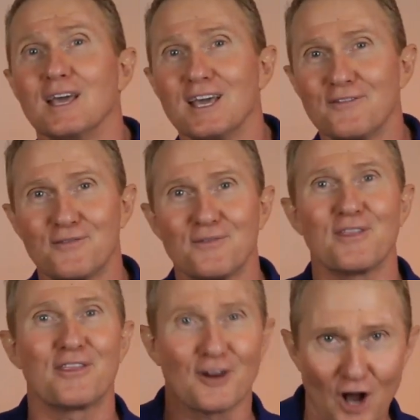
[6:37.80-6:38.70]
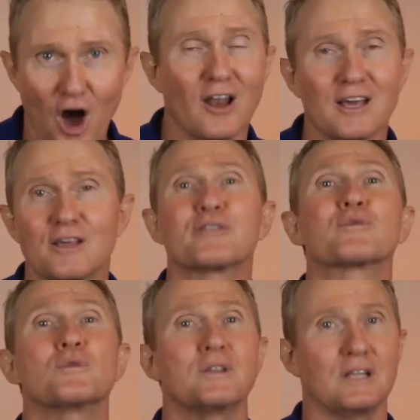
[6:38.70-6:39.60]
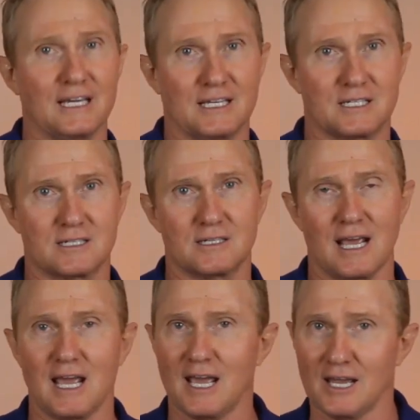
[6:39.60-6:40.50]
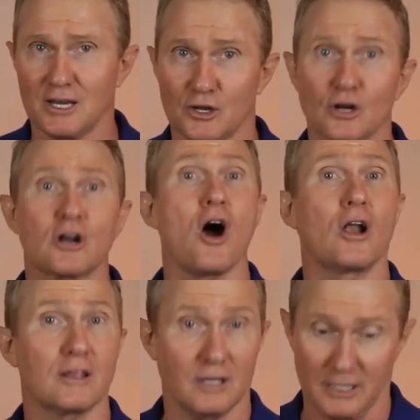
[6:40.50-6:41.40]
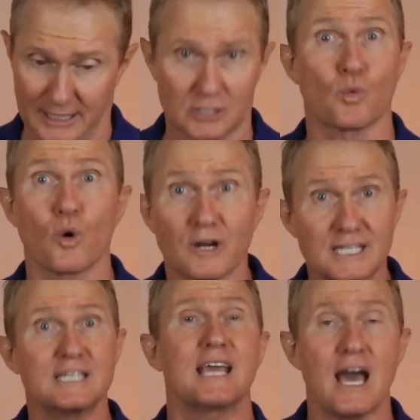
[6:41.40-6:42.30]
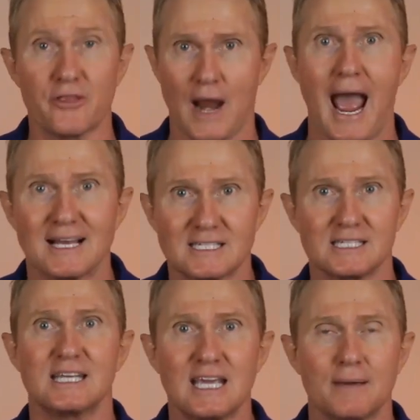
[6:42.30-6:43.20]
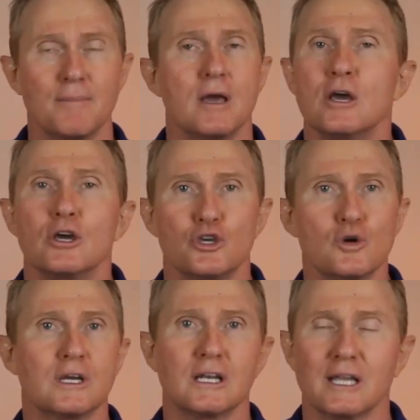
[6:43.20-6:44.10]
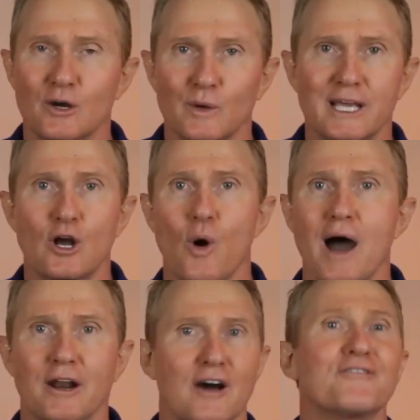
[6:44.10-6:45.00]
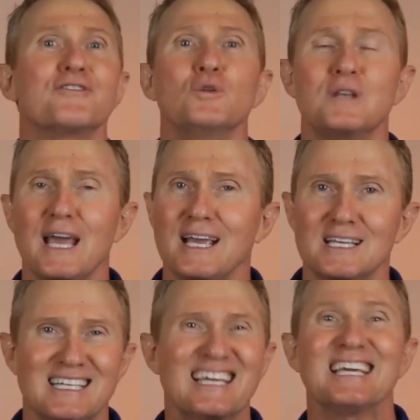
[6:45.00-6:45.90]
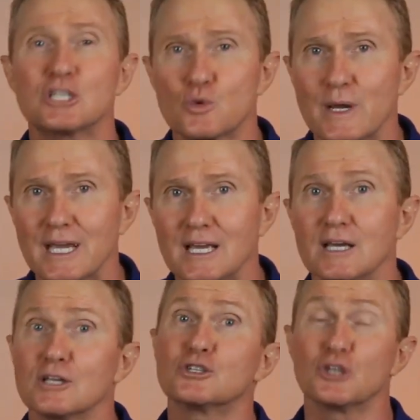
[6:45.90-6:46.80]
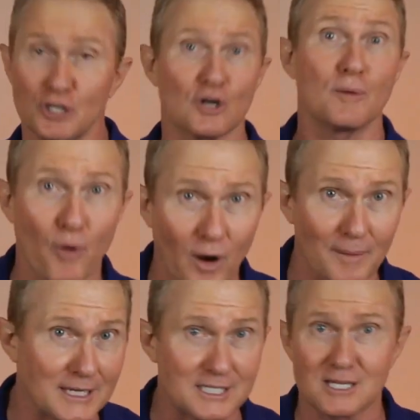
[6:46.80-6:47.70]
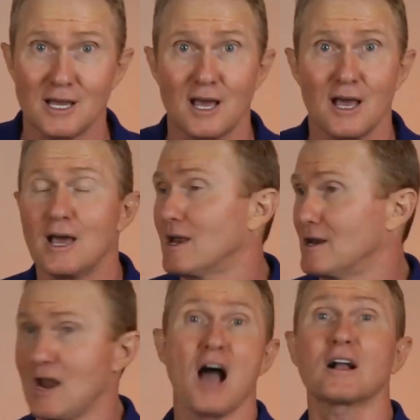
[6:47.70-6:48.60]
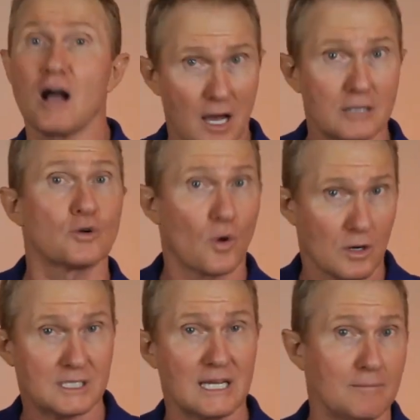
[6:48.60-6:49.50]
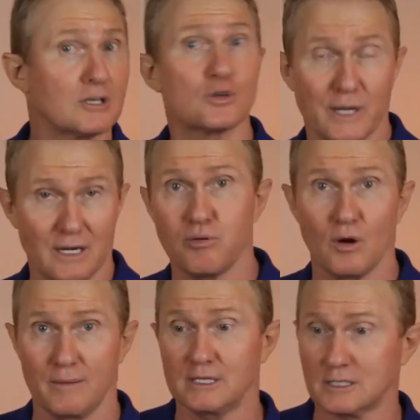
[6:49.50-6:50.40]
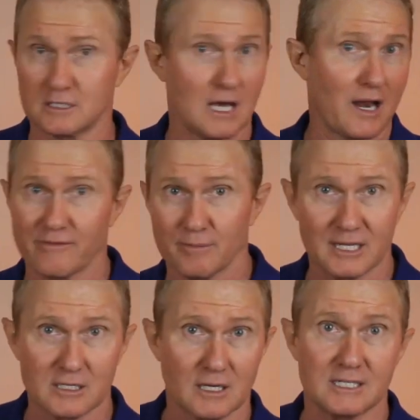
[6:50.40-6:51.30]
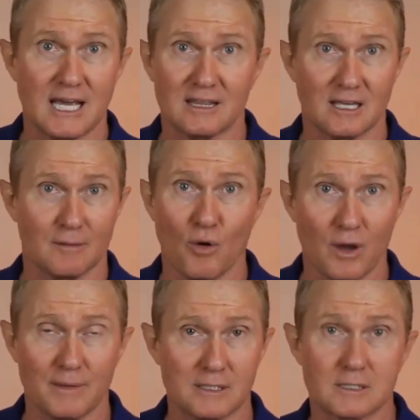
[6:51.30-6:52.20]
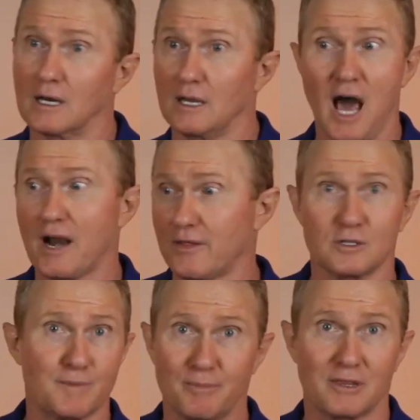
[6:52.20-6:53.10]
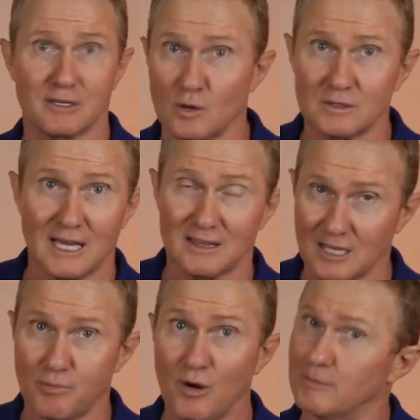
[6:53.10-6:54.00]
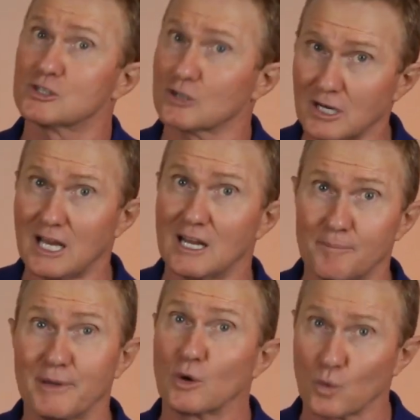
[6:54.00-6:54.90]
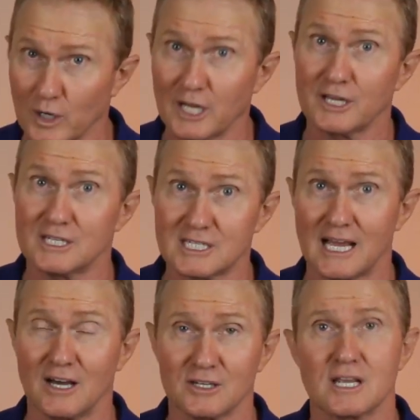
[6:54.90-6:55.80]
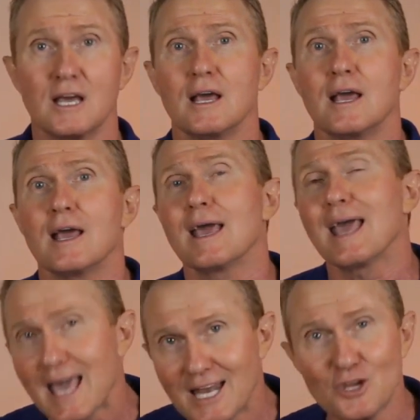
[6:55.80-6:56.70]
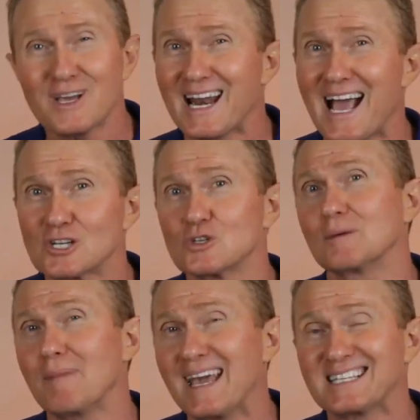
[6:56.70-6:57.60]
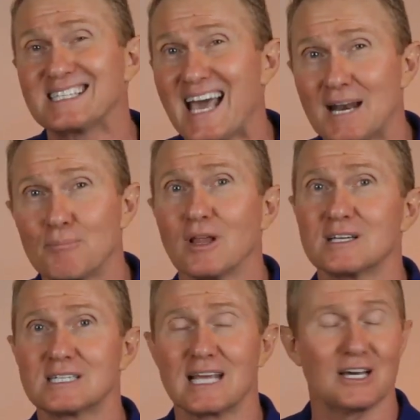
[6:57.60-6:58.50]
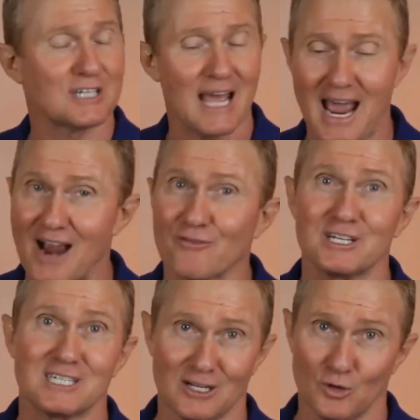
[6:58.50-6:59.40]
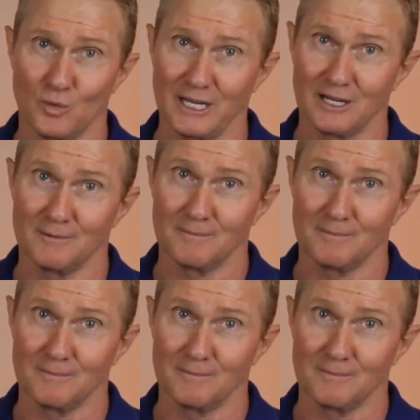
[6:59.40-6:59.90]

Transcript: if they're calling through the leads and you're calling the leads, working together as a team, you can literally go out a few days each week to your appointments, knock on doors in between appointments, because not everybody's going to take the appointments, and a lot of those people that don't take the appointments are going to end up being really good sales, and you can actually make 10 plus sales every single week.